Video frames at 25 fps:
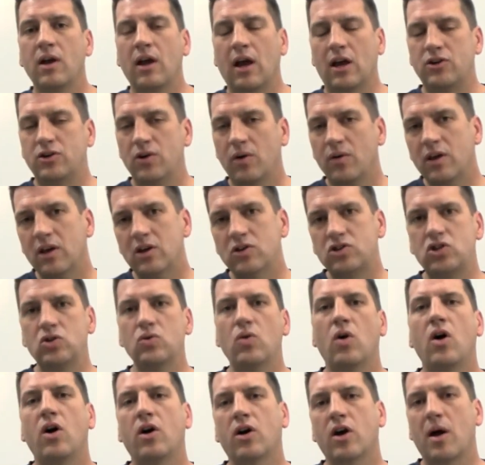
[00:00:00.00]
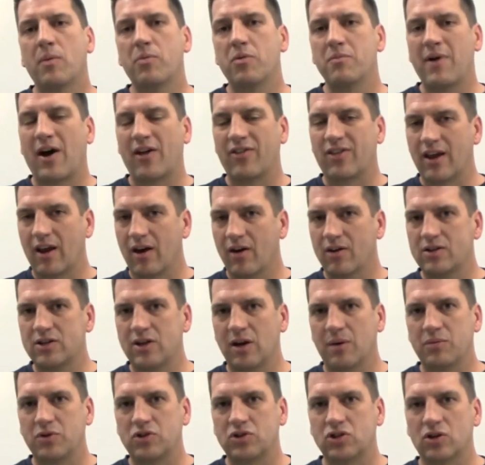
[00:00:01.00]
and don't get too hung up about the air
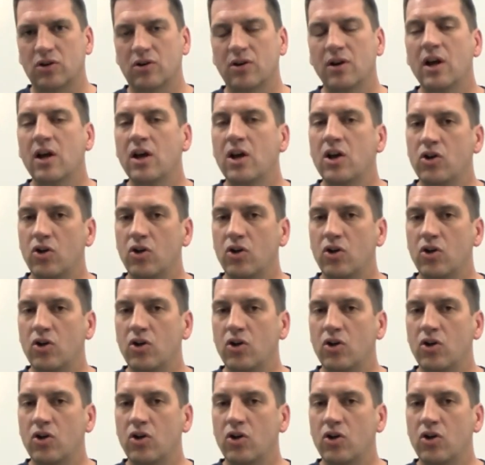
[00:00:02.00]
temperature,